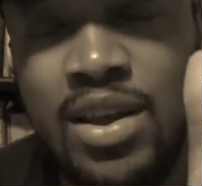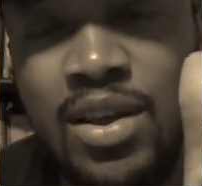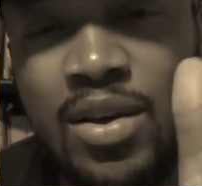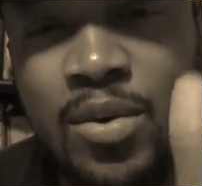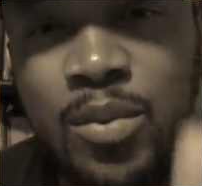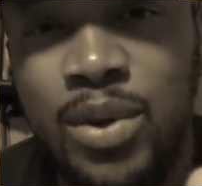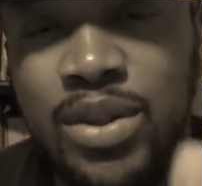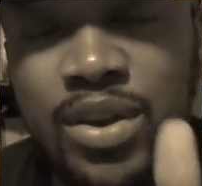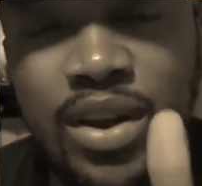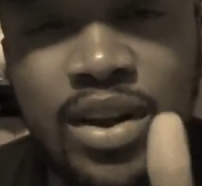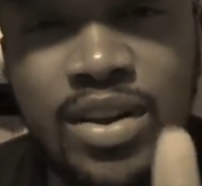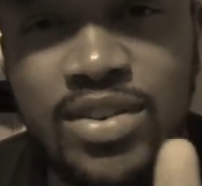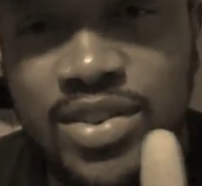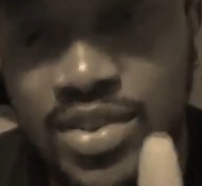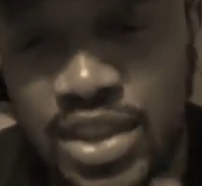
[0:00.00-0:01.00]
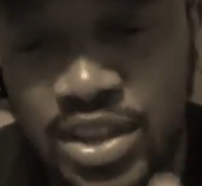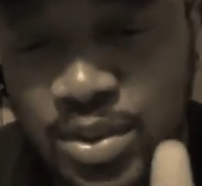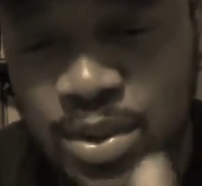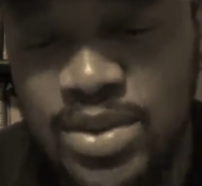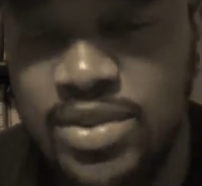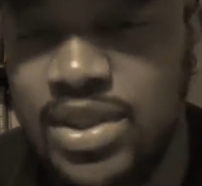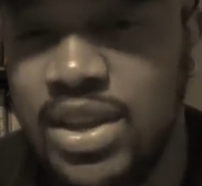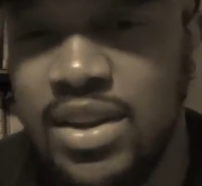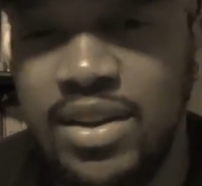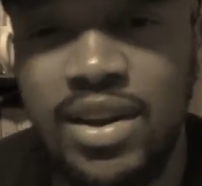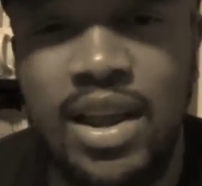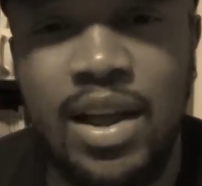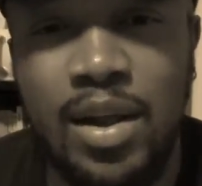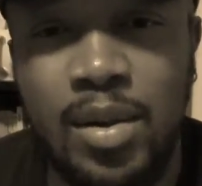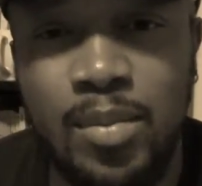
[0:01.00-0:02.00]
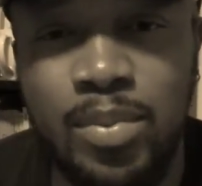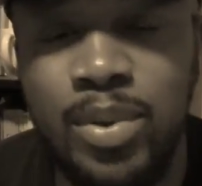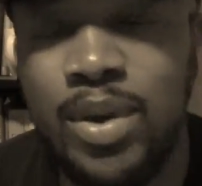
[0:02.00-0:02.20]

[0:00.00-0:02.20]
with her constituents didn't help,